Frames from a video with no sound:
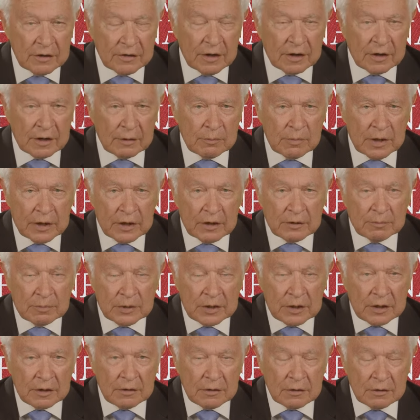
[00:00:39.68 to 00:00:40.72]
name
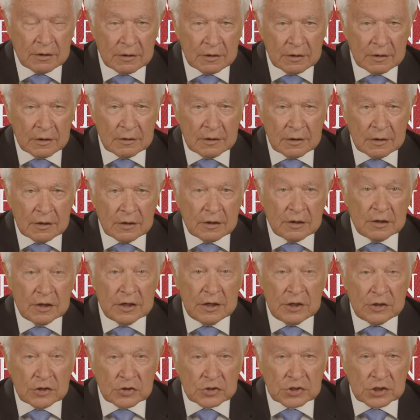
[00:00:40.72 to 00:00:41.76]
had been
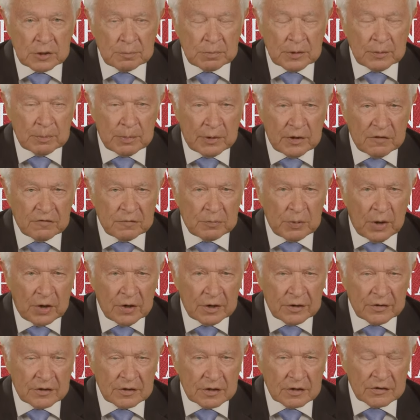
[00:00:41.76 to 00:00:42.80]
Leadership Above
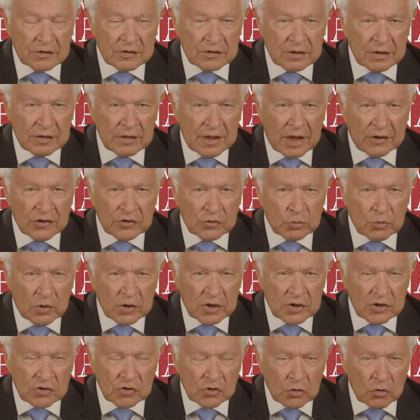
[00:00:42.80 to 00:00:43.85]
Politics, and that's
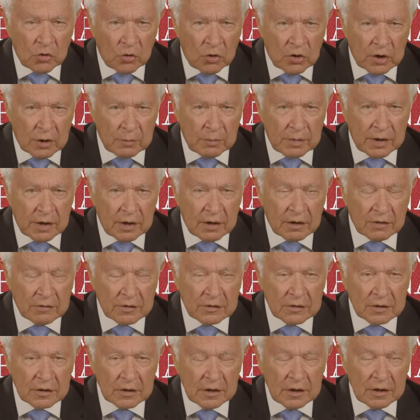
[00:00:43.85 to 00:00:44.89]
what it's all
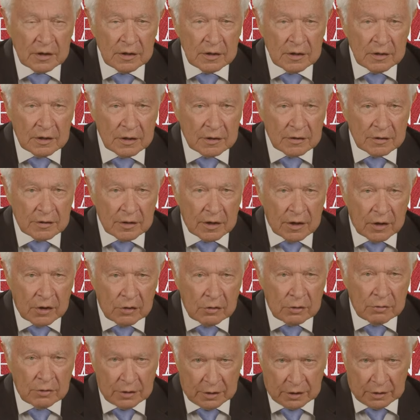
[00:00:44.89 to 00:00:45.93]
about. And
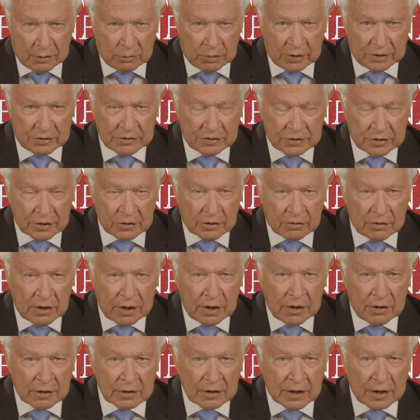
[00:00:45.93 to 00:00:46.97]
only with the
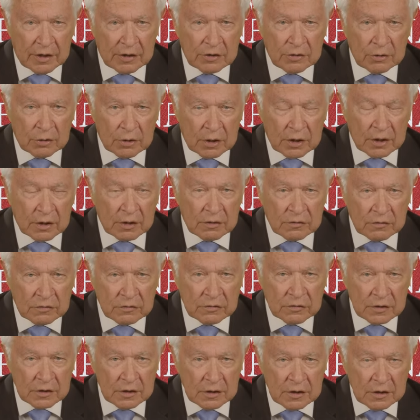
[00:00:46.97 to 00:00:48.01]
Crown can you
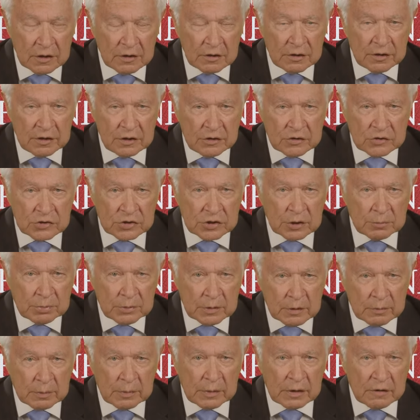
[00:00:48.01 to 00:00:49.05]
have
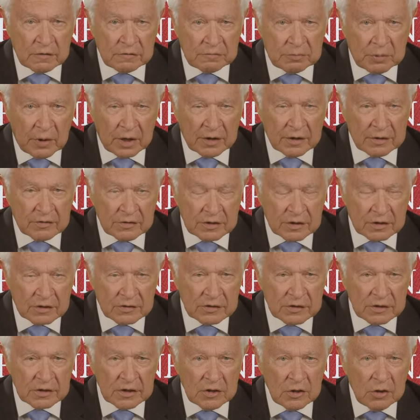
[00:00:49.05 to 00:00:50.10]
leadership above
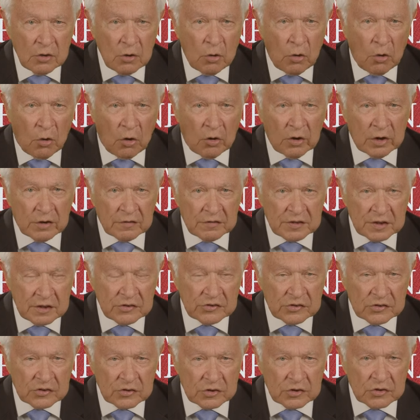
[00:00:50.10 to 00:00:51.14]
politics. All of
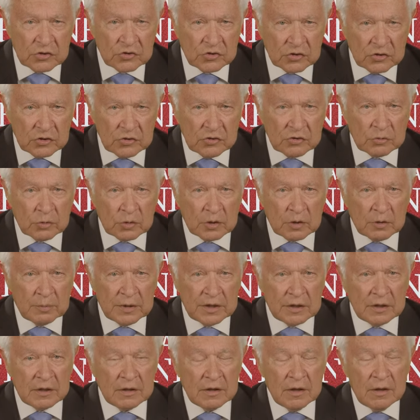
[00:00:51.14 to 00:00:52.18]
the institutions will
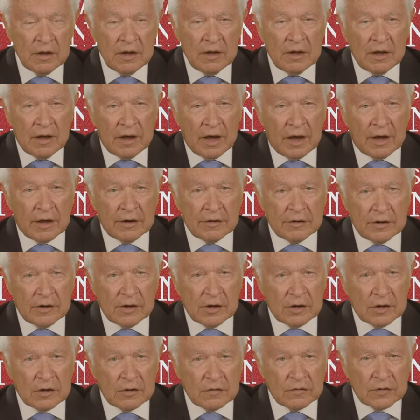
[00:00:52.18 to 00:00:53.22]
be
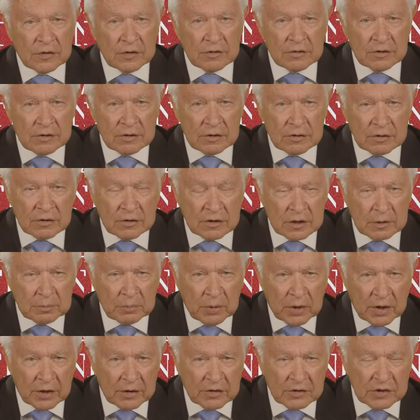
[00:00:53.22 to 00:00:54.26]
handed over to
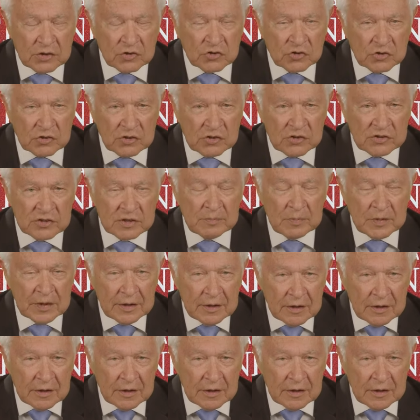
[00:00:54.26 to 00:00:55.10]
the politicians